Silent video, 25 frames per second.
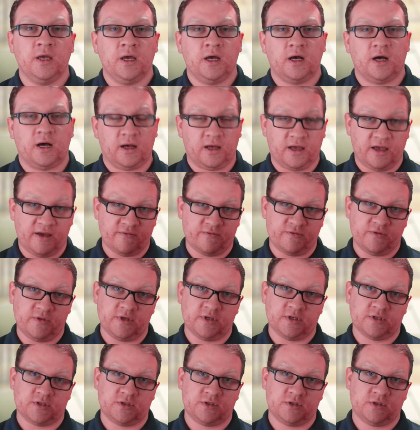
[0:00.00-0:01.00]
I'll have
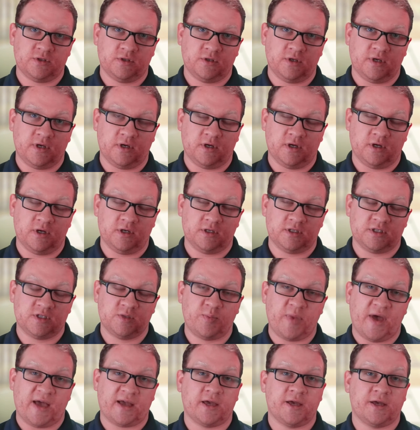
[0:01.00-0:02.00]
this uh,
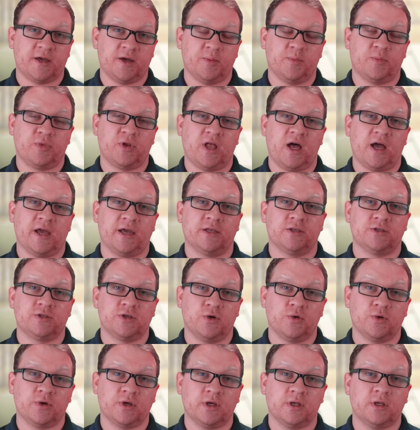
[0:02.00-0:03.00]
spec compliant
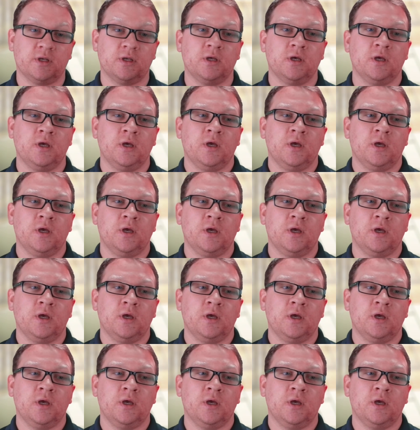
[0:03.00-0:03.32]
token.